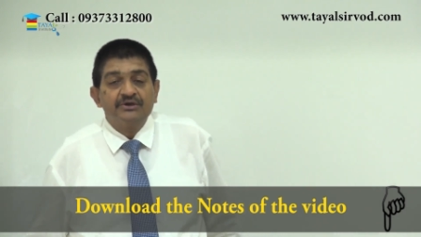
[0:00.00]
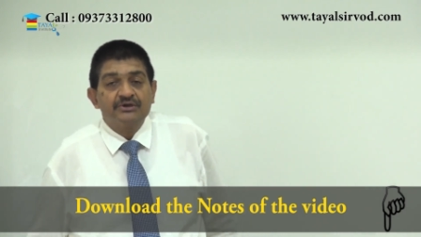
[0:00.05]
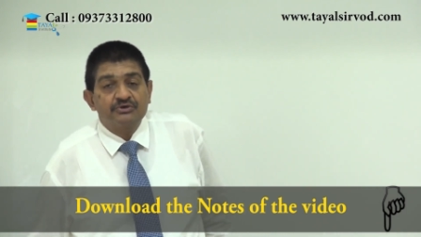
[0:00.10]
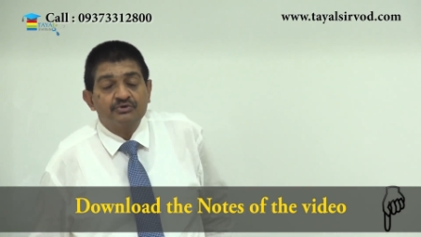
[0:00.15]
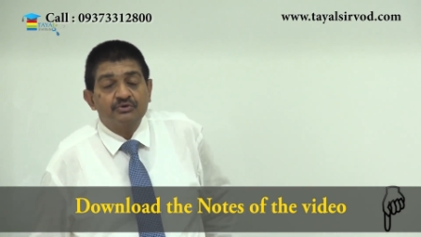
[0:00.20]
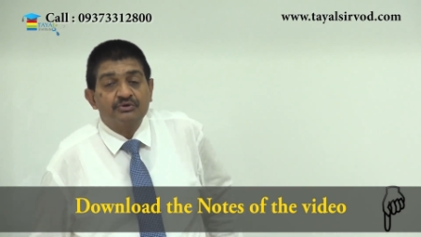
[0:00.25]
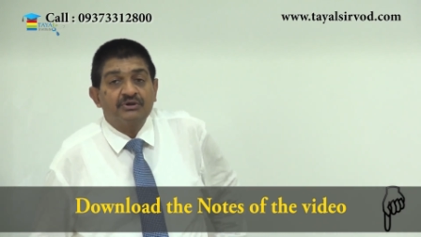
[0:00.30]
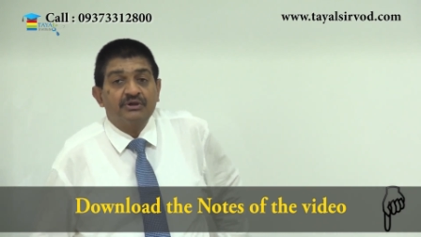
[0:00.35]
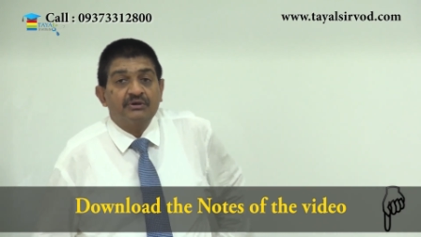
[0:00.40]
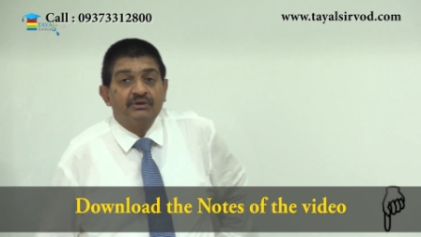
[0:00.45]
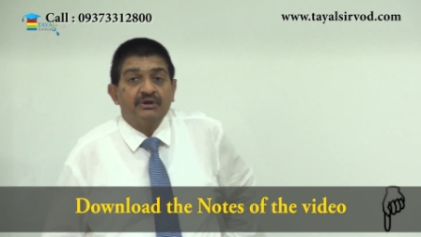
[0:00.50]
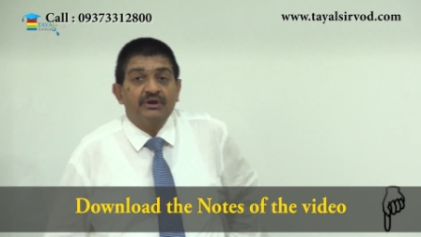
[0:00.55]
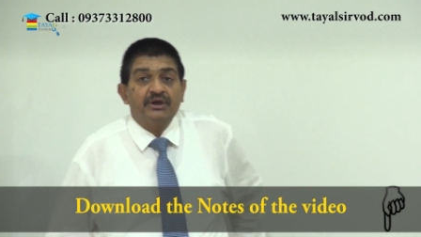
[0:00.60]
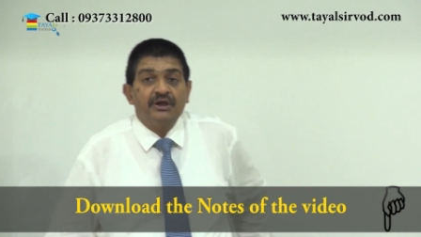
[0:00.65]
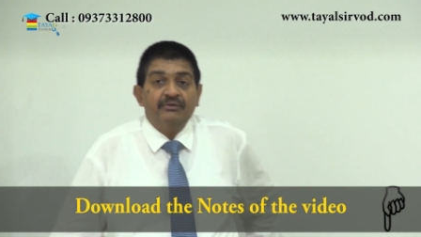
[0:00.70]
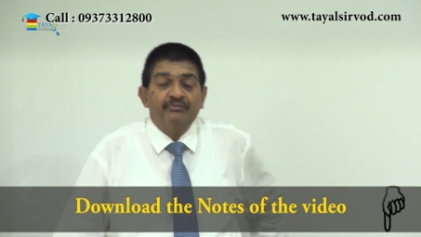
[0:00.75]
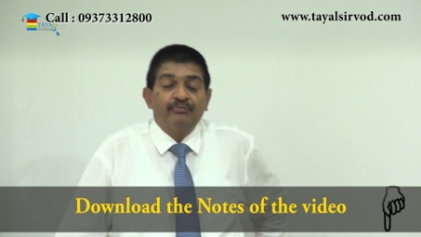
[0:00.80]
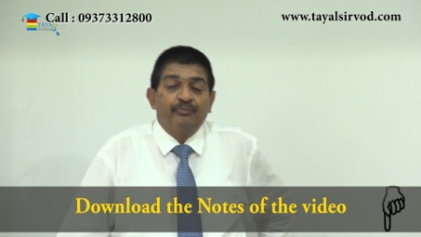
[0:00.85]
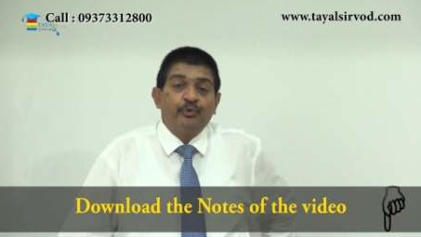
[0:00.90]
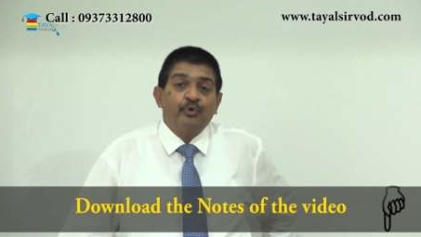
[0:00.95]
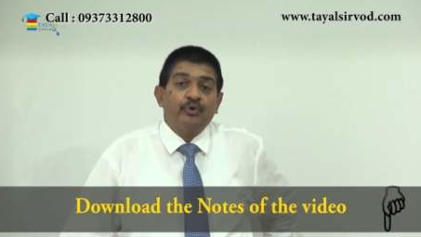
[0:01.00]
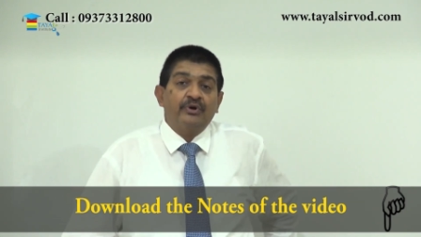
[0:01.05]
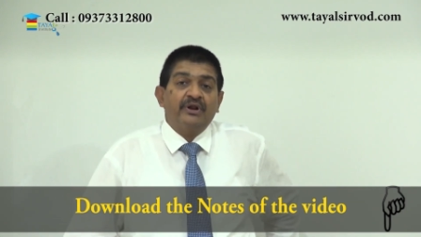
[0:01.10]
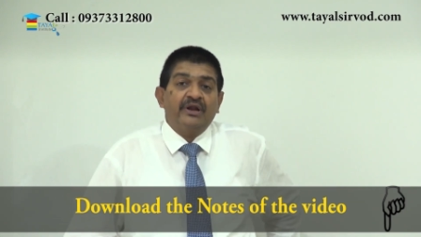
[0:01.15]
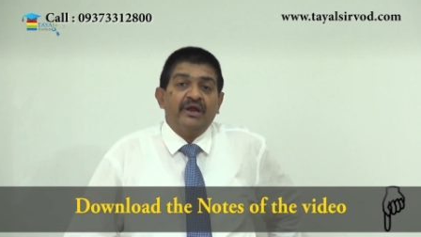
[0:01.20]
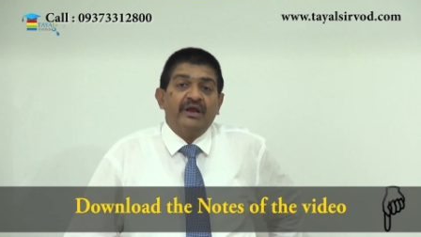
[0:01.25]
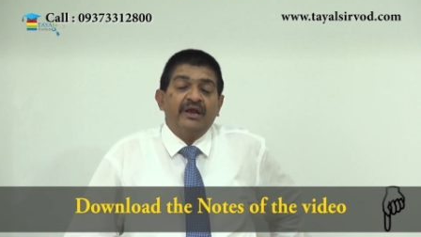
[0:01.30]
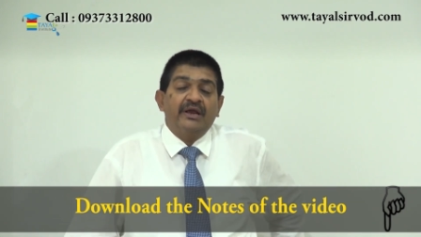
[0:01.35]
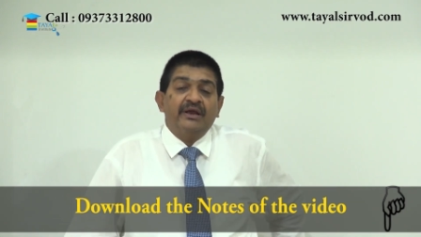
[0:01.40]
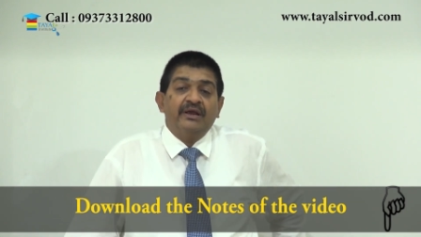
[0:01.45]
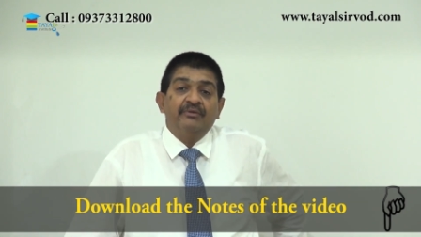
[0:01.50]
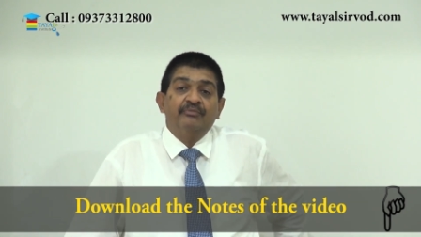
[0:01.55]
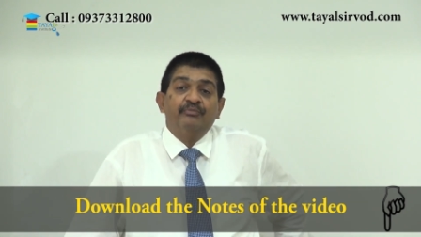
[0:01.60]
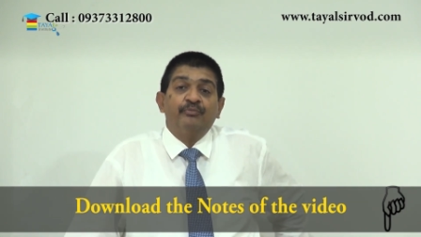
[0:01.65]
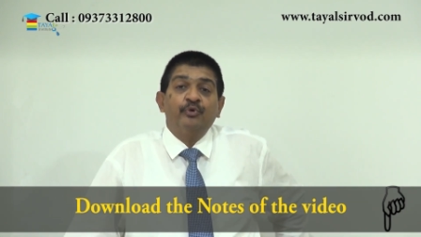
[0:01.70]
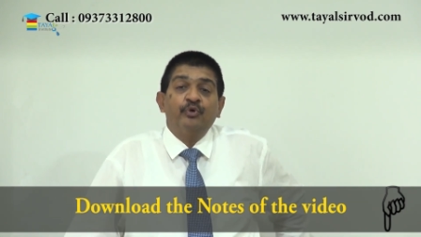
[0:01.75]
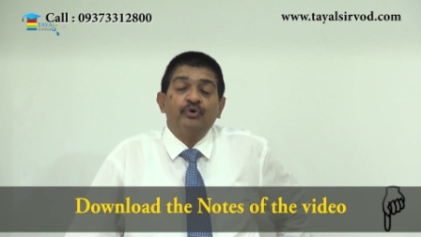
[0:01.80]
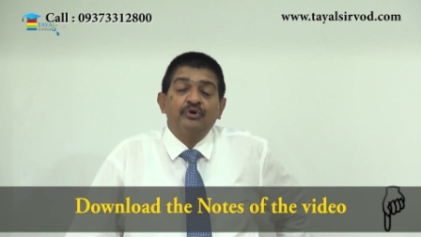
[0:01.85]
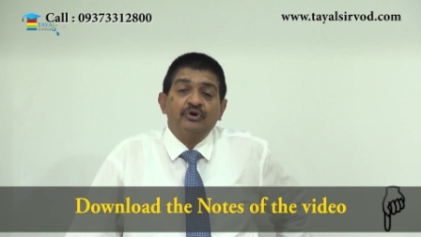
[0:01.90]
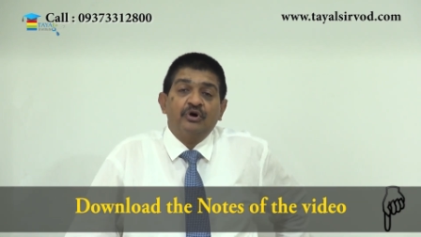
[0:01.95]
so import and uh,
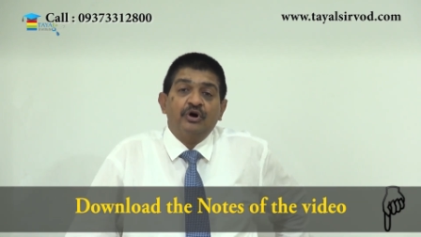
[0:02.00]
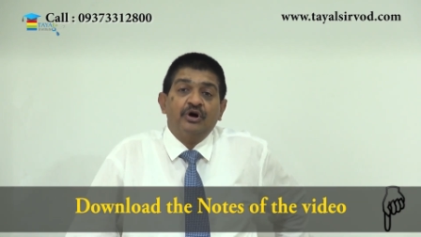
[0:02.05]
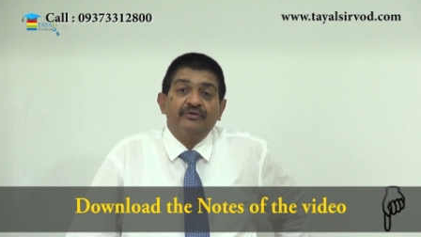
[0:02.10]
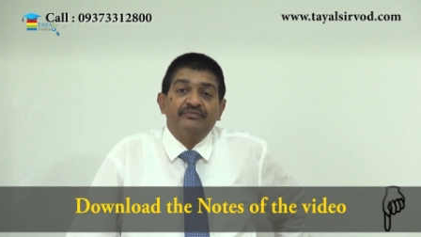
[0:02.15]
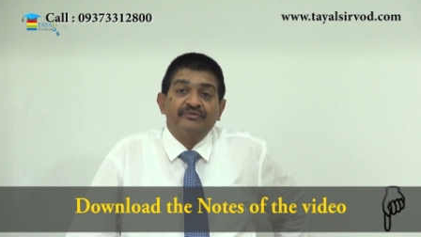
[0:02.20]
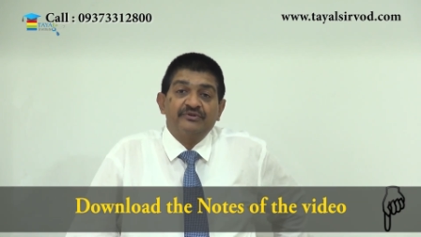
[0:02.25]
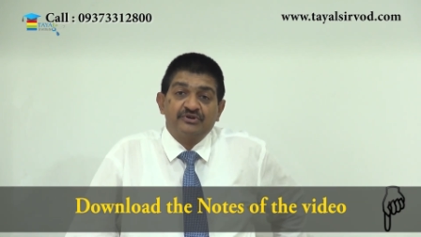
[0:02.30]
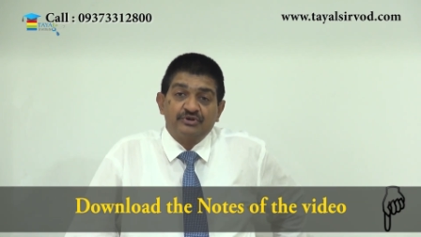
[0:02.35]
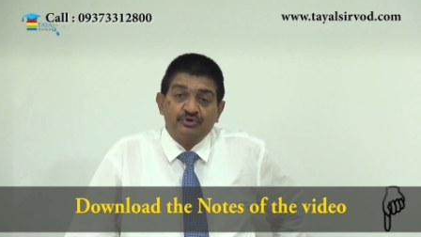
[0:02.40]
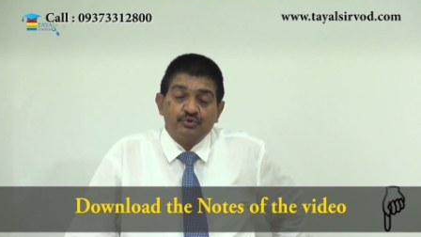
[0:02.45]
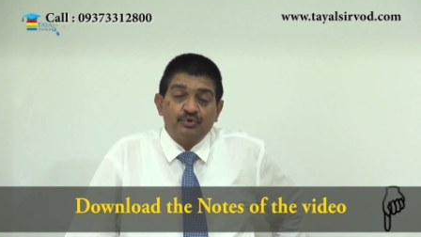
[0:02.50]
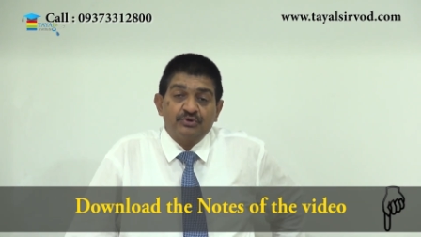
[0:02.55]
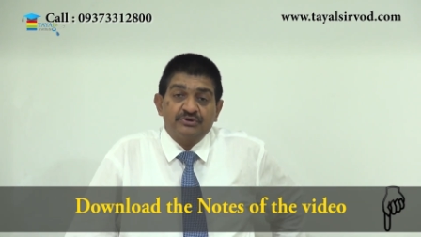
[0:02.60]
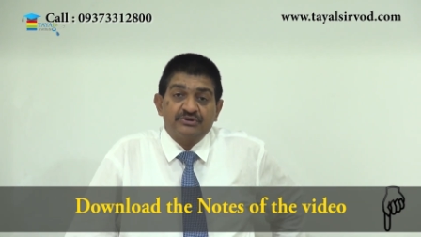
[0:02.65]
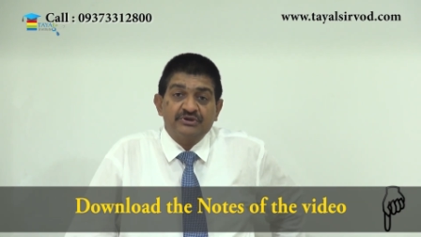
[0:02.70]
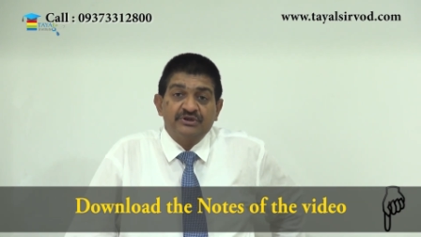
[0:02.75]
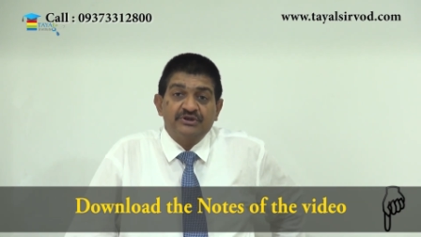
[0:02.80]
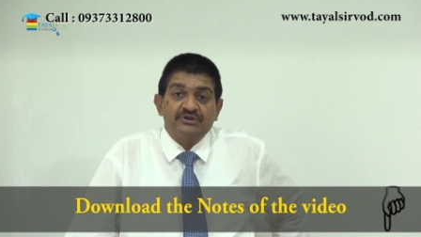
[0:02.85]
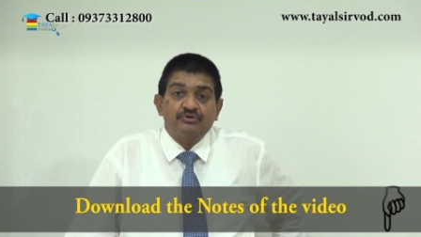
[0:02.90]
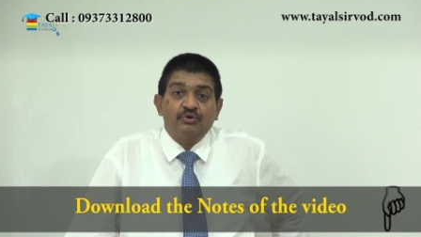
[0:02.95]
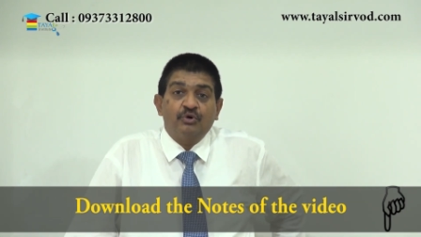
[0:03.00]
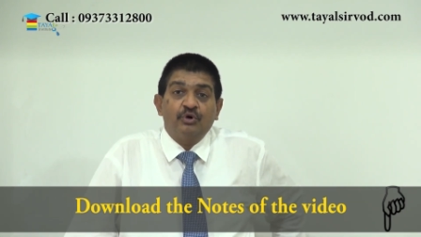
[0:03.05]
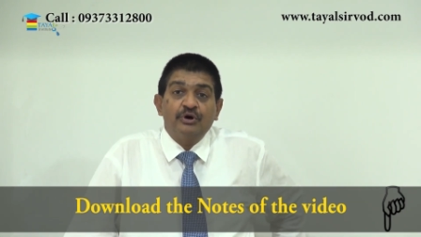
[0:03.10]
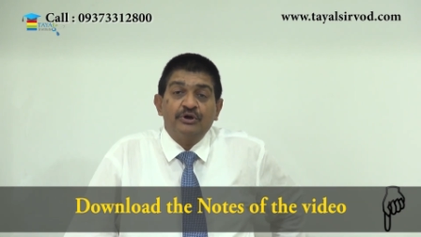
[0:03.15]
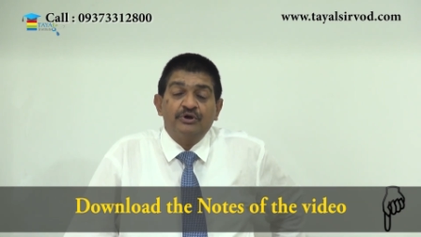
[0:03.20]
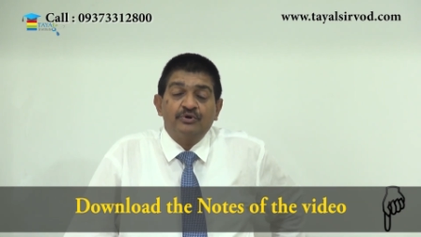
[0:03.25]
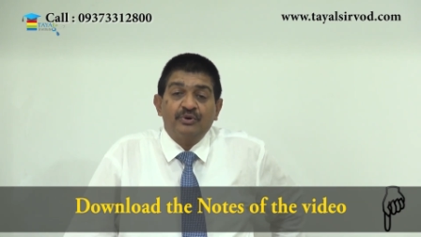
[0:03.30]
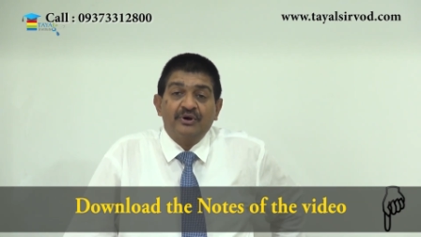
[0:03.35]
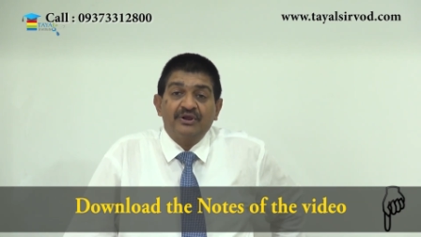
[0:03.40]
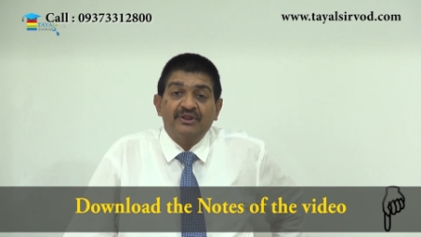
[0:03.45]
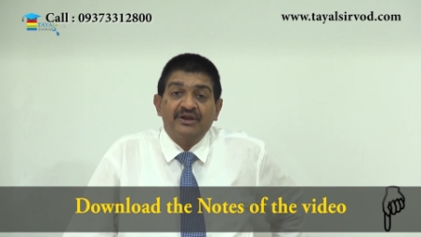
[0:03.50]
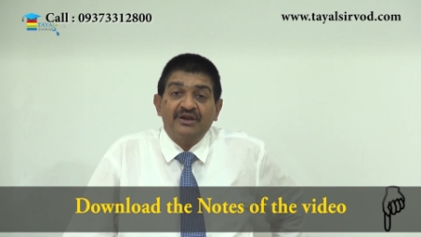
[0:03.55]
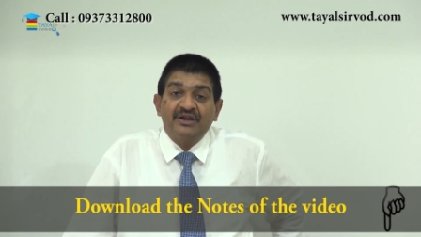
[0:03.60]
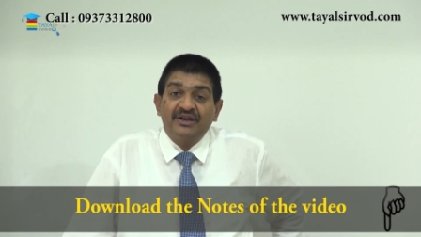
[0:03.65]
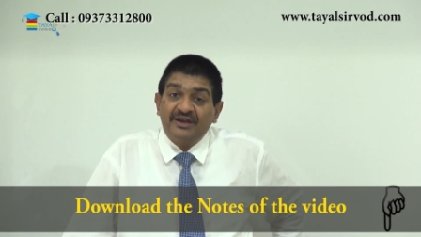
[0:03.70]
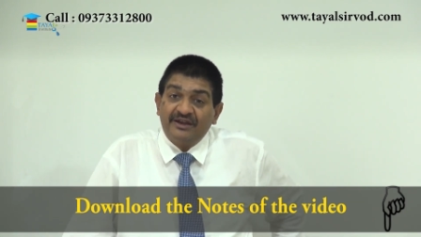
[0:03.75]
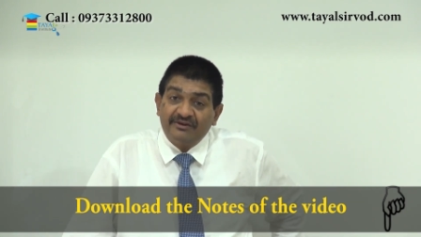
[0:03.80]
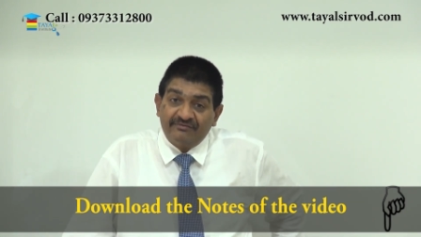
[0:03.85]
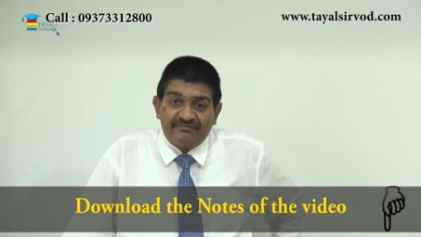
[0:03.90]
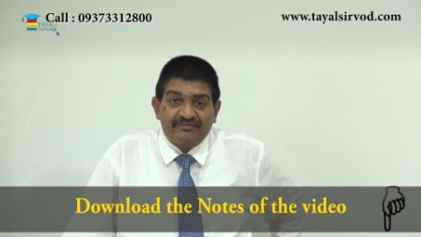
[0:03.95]
import of stores is altogether
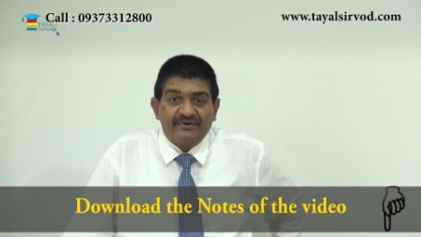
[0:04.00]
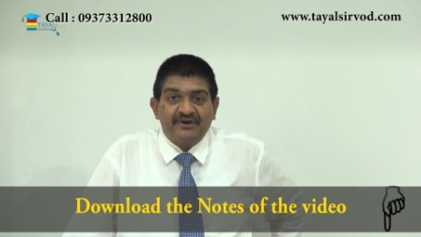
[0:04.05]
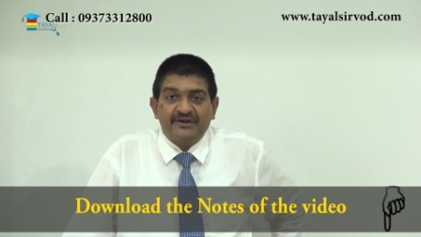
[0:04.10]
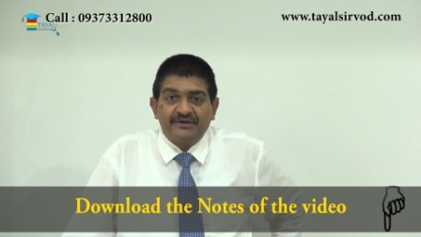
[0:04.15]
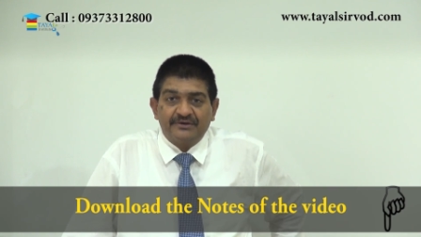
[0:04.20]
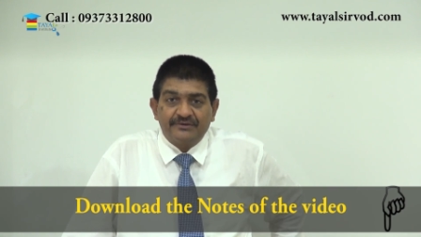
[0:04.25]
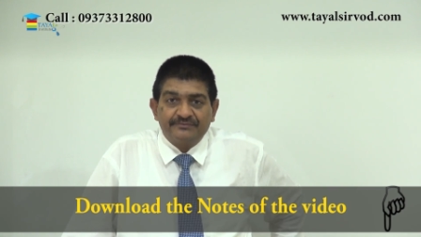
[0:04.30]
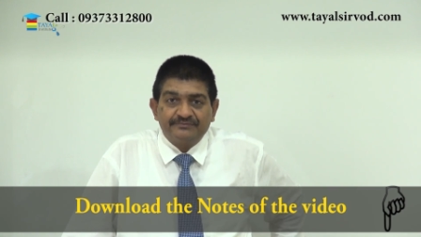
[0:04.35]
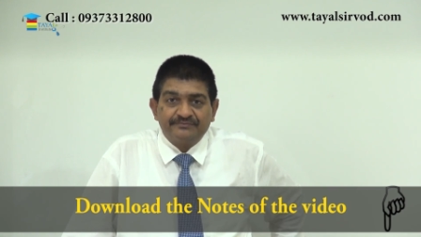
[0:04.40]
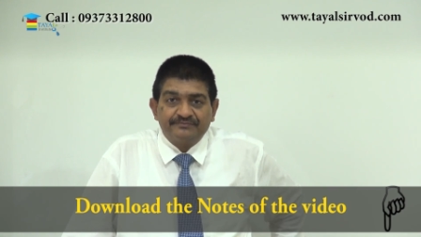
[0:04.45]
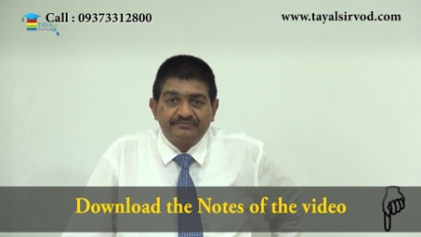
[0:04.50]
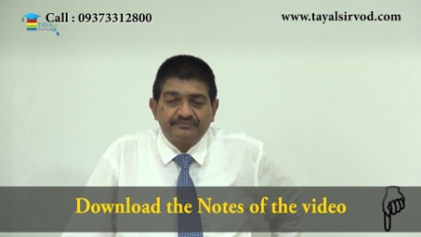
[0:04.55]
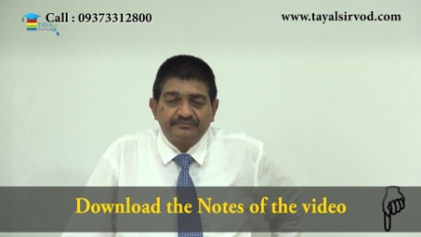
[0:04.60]
different